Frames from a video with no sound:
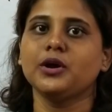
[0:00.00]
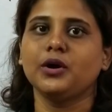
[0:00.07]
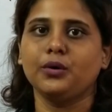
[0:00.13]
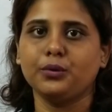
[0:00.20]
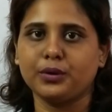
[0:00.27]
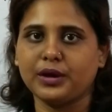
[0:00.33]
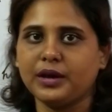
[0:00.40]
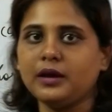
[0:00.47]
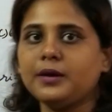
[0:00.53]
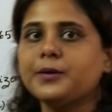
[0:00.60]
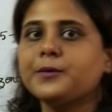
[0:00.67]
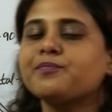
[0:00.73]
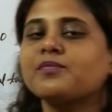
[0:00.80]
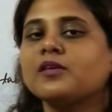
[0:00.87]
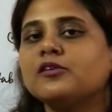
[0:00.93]
Okay,
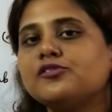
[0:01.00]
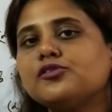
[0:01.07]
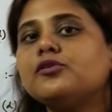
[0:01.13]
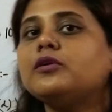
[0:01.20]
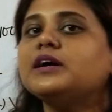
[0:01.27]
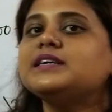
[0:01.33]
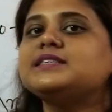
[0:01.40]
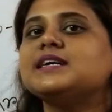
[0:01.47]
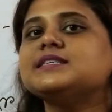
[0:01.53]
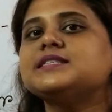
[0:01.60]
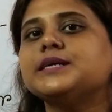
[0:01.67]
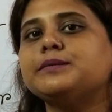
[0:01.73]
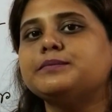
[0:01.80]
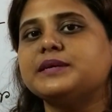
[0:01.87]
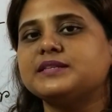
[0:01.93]
so it has
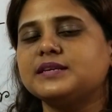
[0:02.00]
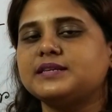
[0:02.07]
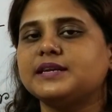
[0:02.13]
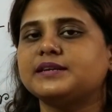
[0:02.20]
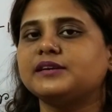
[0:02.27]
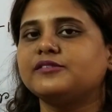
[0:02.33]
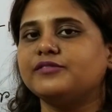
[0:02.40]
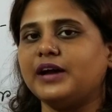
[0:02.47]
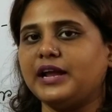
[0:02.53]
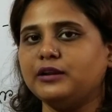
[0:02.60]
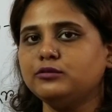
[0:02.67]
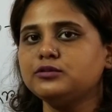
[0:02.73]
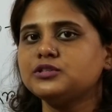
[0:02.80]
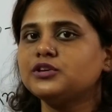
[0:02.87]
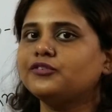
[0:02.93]
some designated
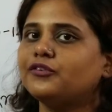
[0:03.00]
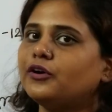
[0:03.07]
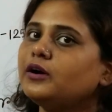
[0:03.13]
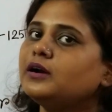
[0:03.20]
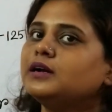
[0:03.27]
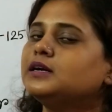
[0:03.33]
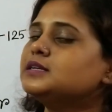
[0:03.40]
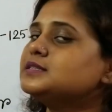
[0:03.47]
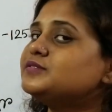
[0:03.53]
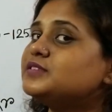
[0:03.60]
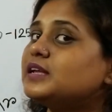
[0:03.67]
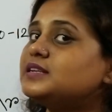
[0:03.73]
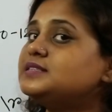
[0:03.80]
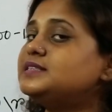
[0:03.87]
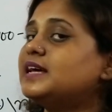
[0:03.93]
values for the
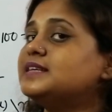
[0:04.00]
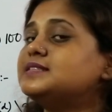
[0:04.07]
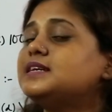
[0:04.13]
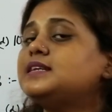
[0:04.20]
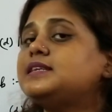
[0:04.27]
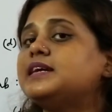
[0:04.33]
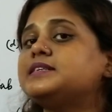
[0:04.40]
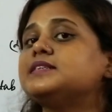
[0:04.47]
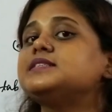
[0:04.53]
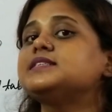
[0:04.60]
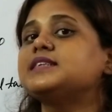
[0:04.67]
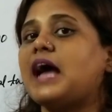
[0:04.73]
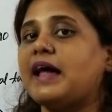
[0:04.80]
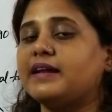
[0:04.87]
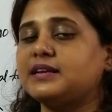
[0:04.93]
designated
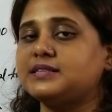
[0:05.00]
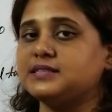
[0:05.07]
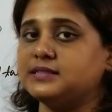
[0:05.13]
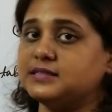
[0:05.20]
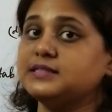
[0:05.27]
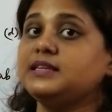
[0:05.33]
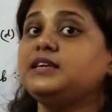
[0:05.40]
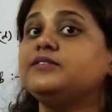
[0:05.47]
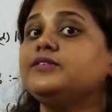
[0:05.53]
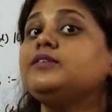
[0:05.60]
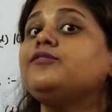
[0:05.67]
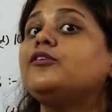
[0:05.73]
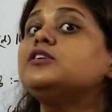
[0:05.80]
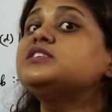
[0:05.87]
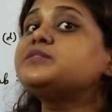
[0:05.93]
characters, even
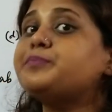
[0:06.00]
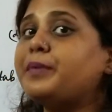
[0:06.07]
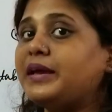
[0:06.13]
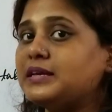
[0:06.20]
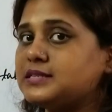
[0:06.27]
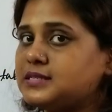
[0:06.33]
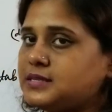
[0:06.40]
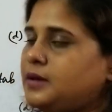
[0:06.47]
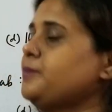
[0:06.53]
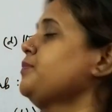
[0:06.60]
for space.